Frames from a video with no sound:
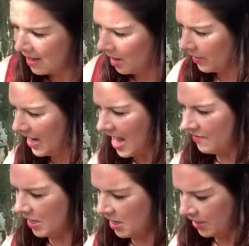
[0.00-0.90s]
I'm gonna have
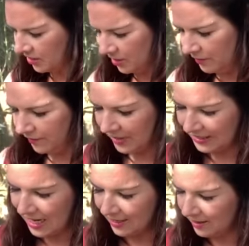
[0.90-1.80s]
a glass of
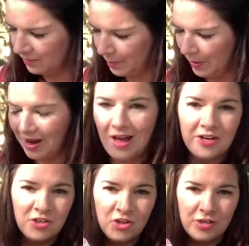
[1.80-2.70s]
Italian
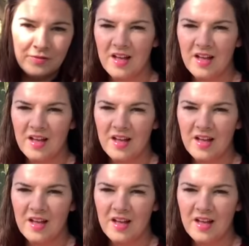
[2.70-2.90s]
blush.